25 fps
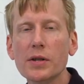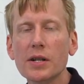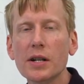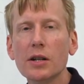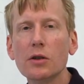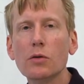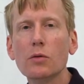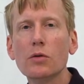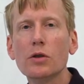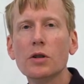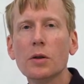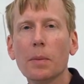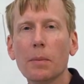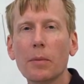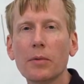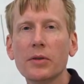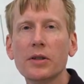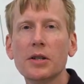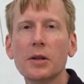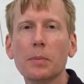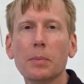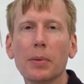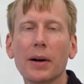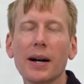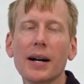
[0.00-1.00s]
Say you
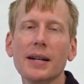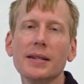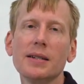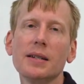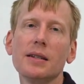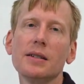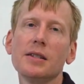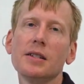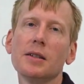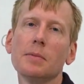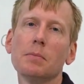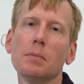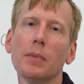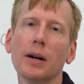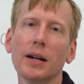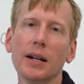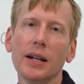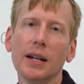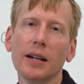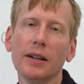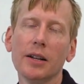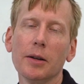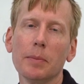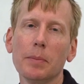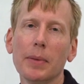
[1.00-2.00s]
deposit some
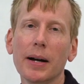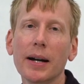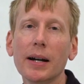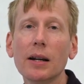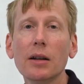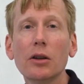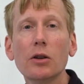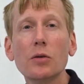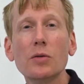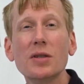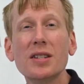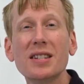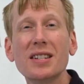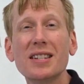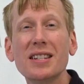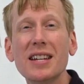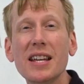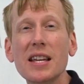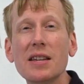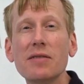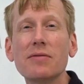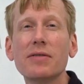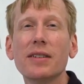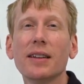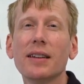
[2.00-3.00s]
money in the bank, you
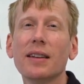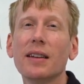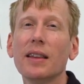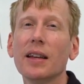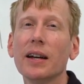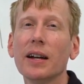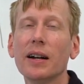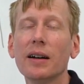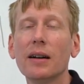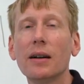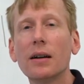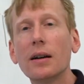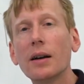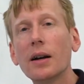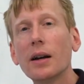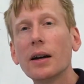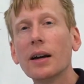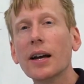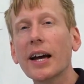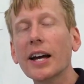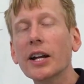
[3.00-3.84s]
save it there,